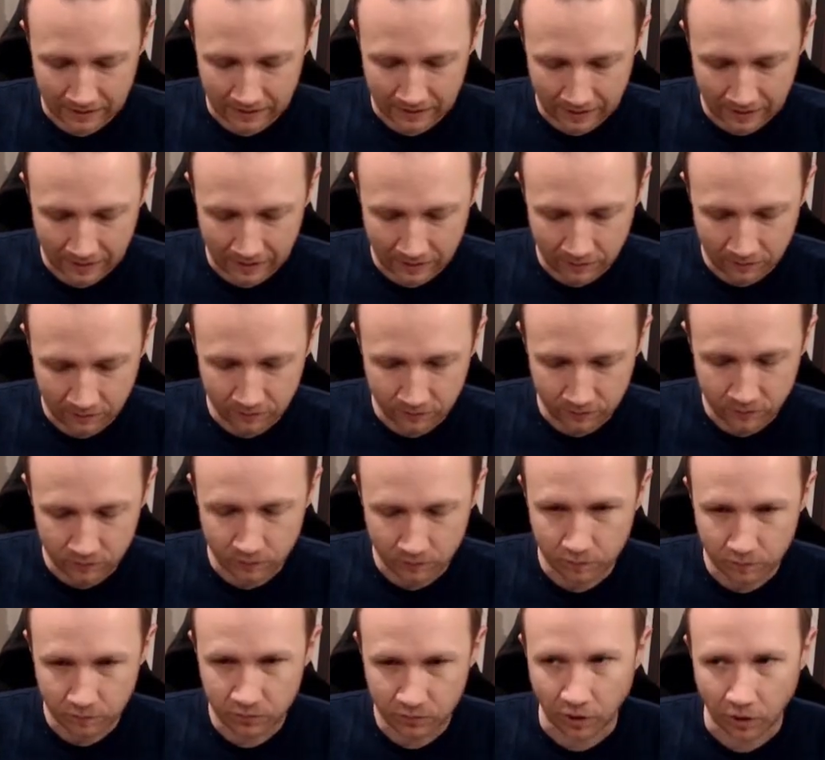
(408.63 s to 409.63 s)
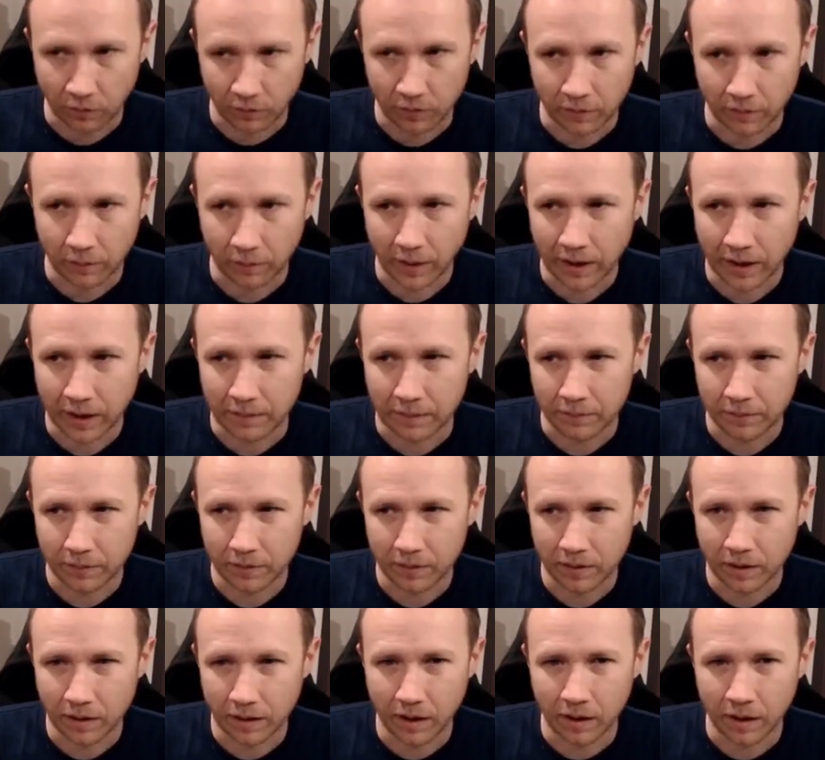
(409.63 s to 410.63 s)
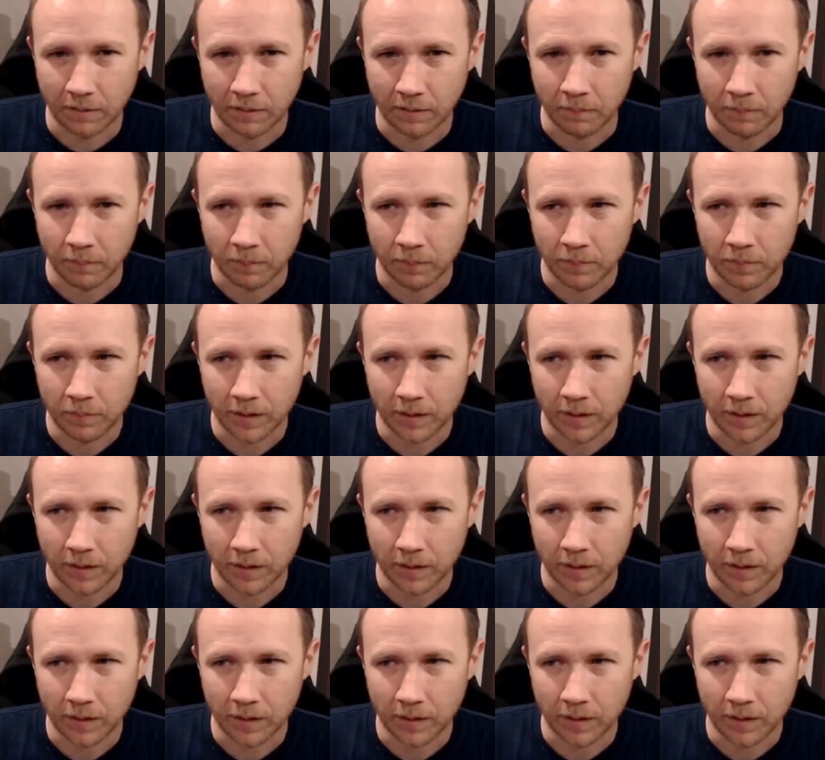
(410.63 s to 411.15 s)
have start with a pipe um,